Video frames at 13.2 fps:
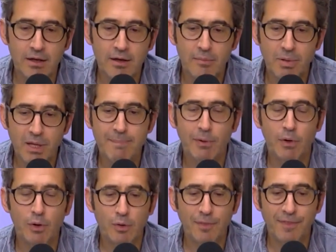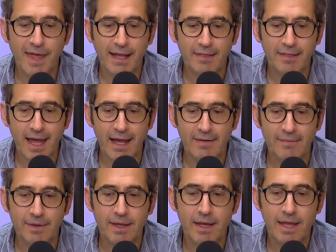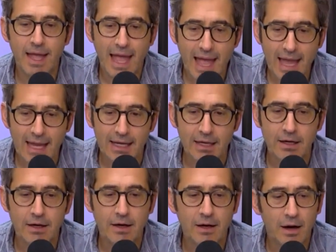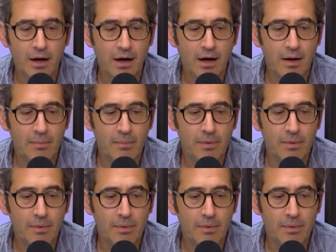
people who think that, hey, um,